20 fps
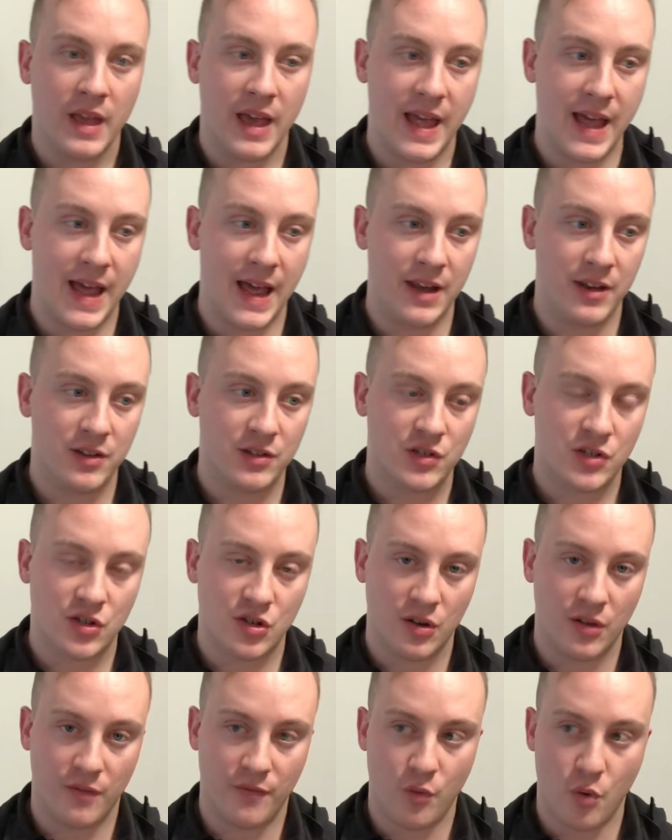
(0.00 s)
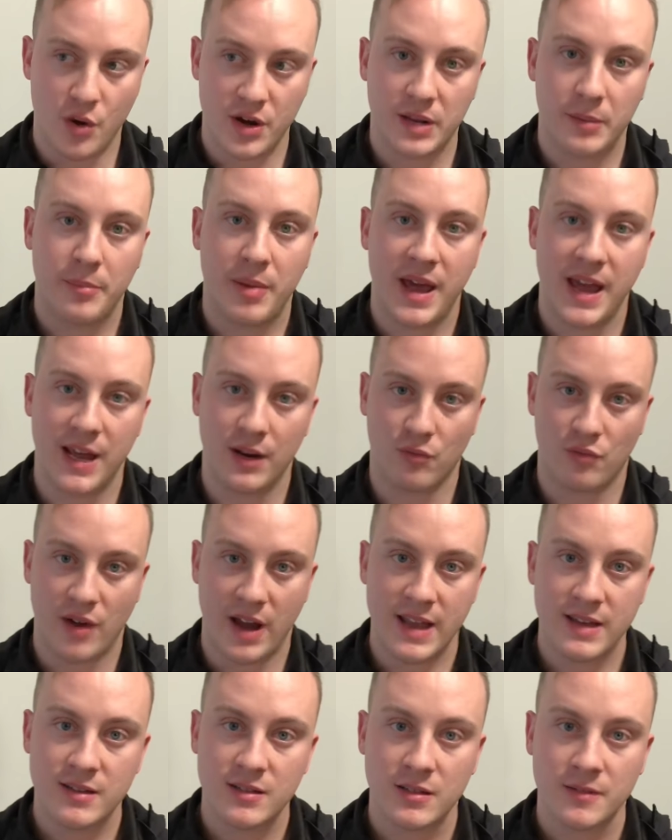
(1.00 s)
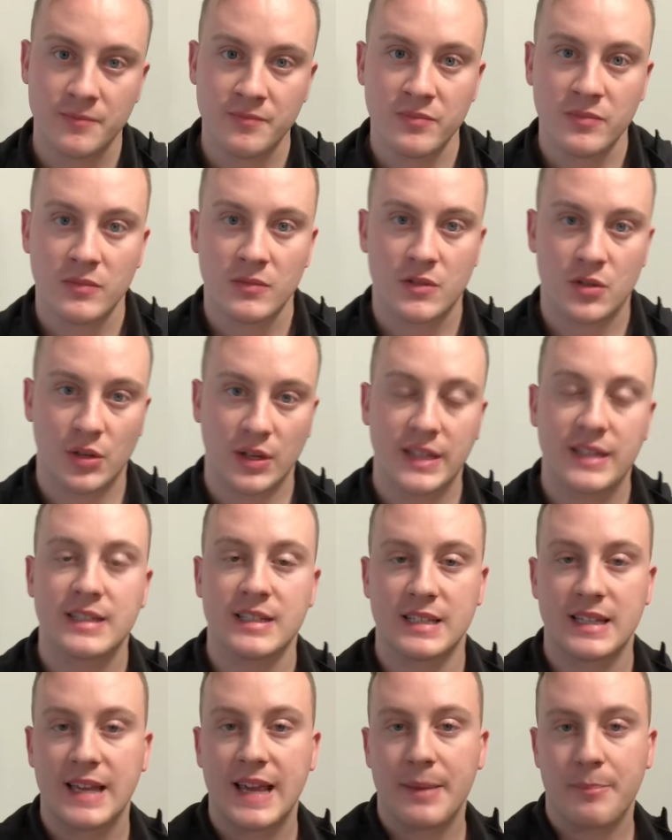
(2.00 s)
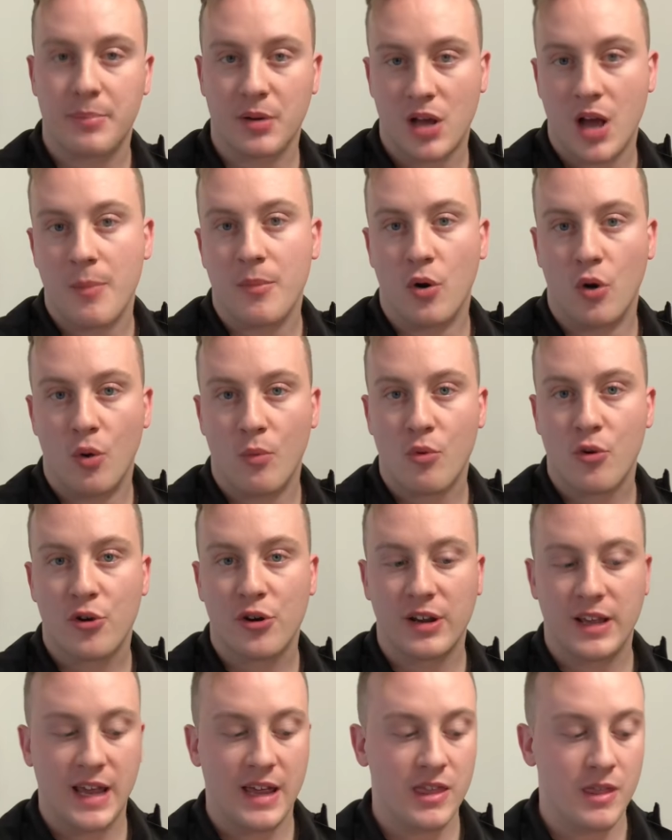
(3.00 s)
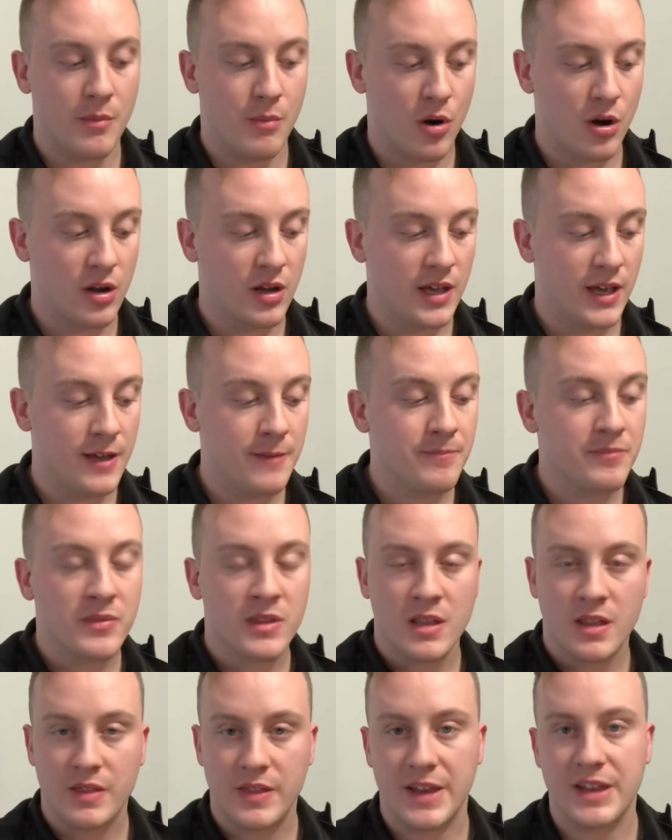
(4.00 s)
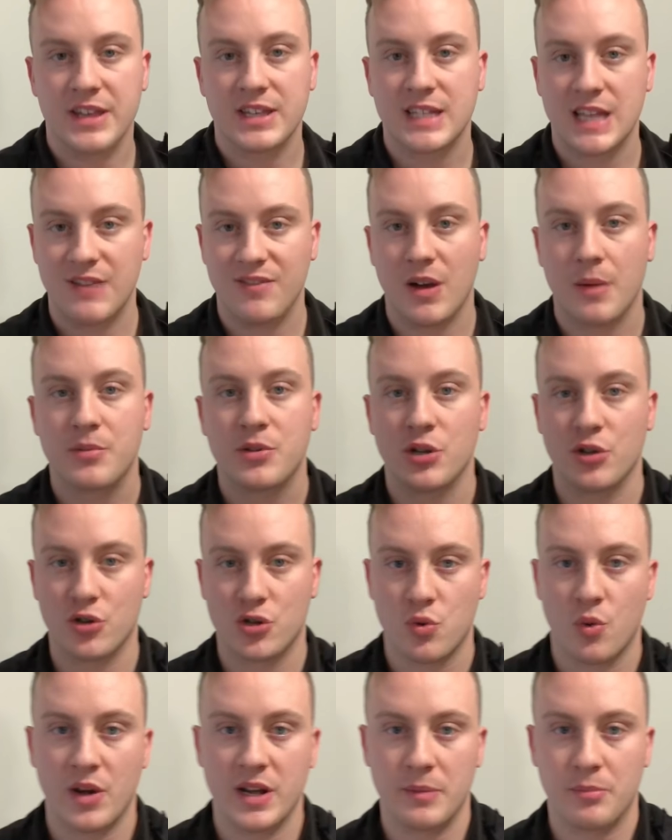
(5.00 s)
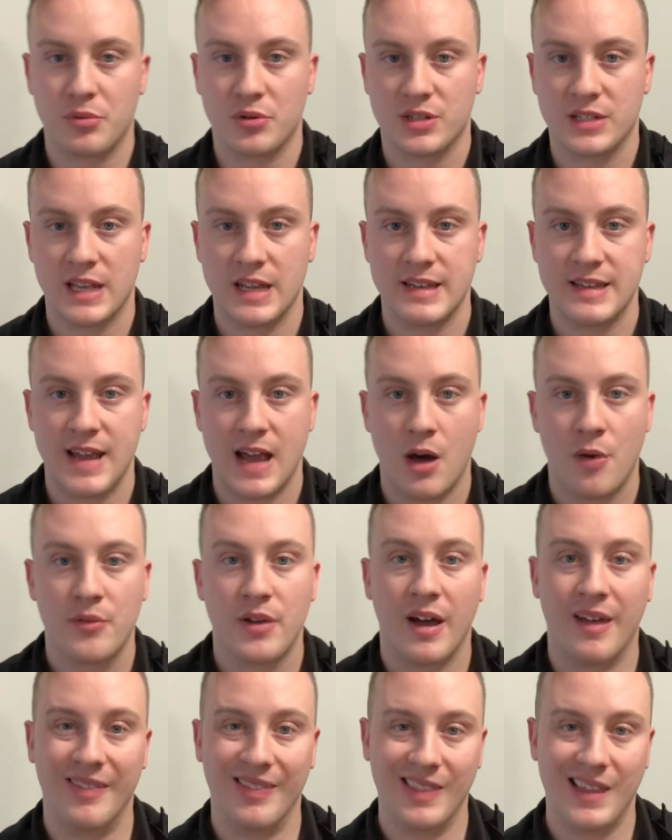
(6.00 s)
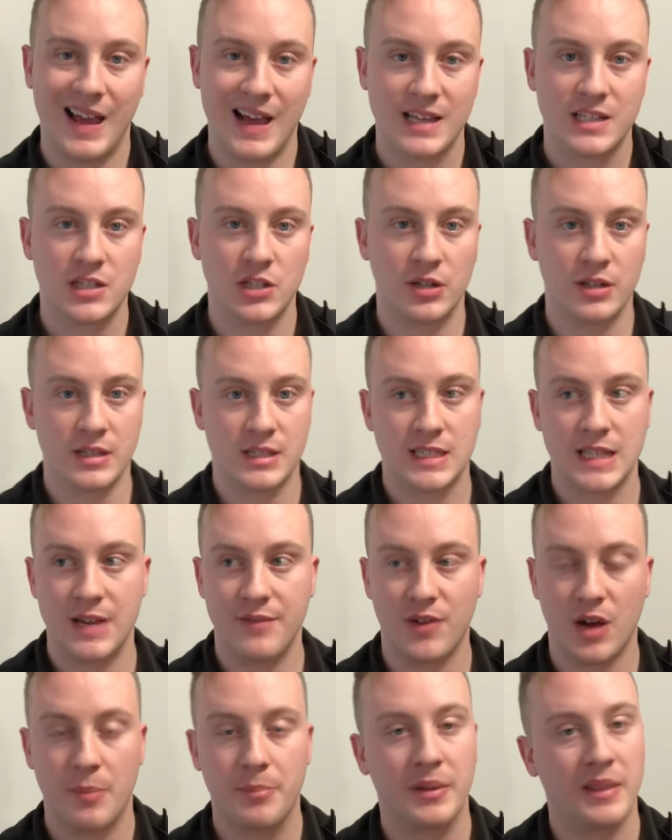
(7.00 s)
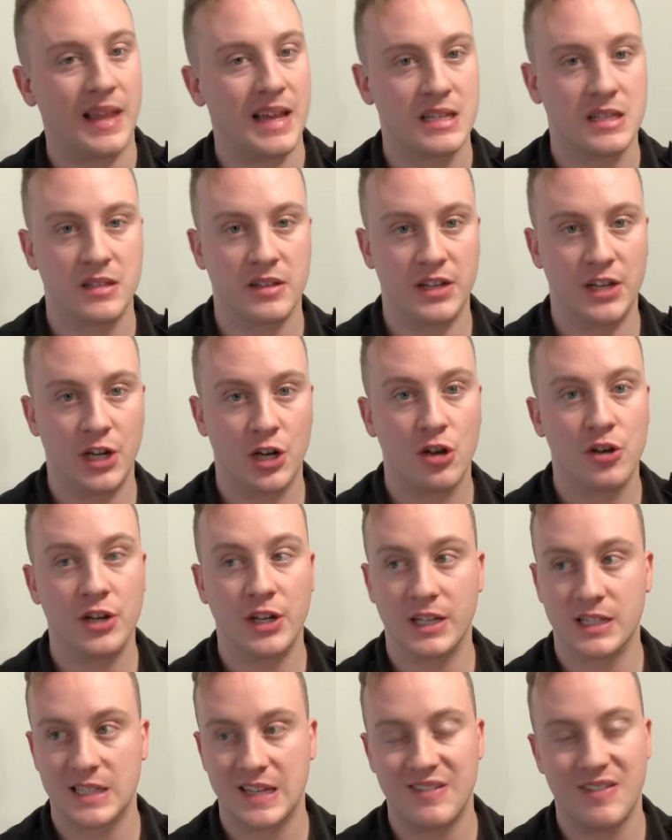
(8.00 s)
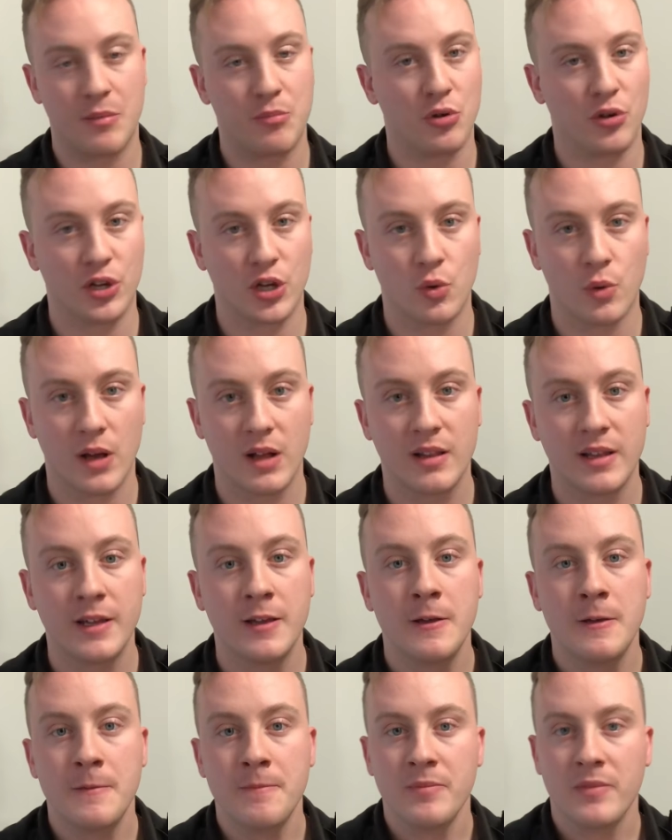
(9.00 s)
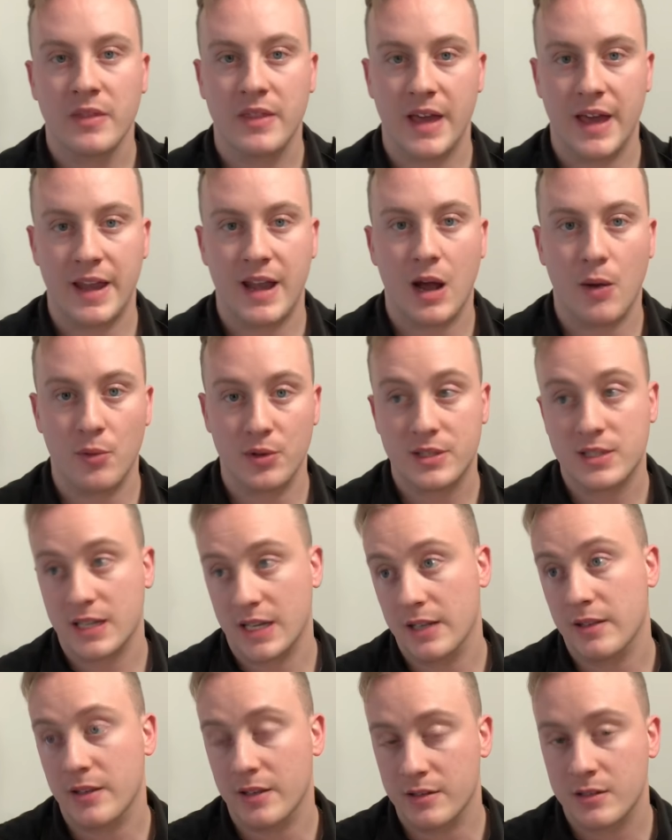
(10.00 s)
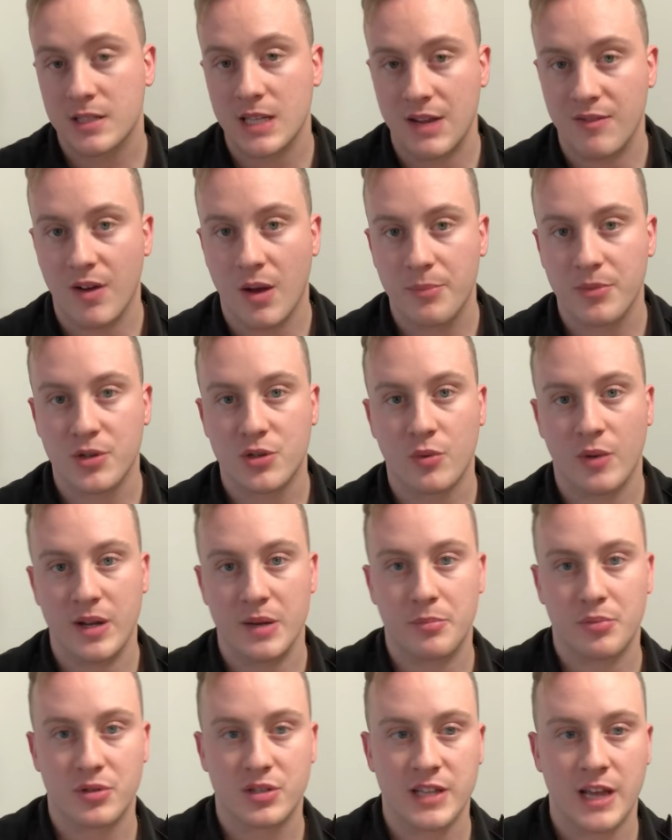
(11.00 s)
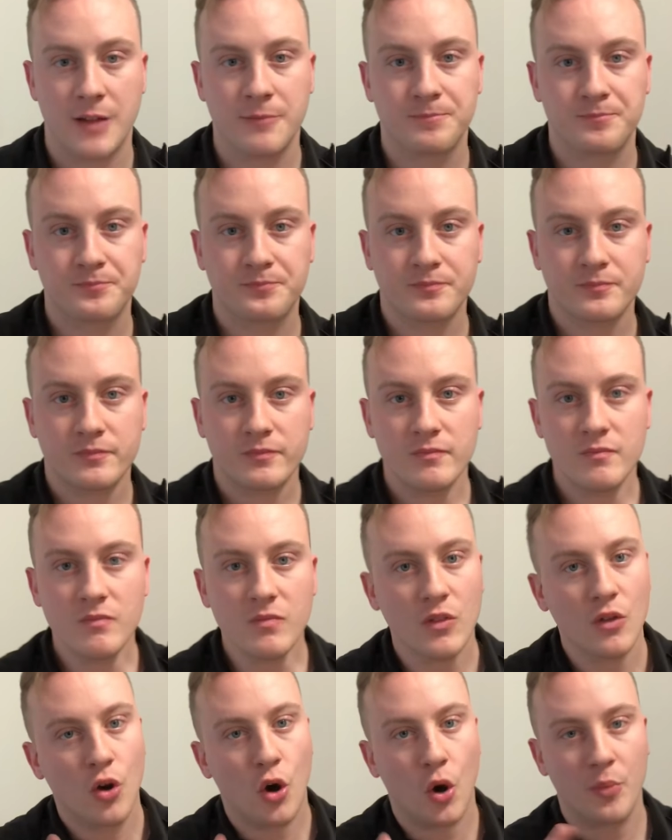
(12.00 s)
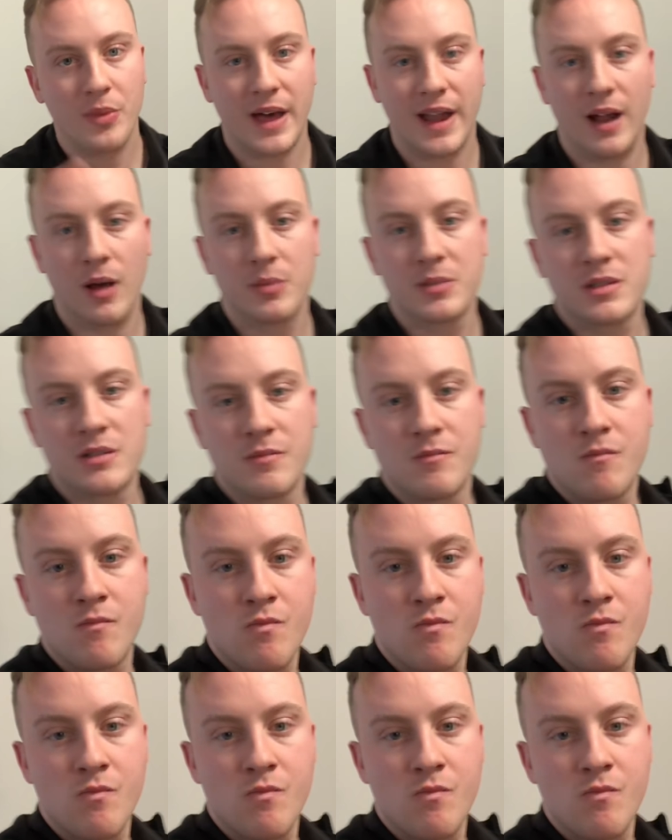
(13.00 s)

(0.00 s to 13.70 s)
and avoiding paying rent to just become a homeowner and get in the market than to save up to your 20% down. Unless you can save up in less than a year and you can save up really quickly, then I would say then save up to 20%. Hope that helps.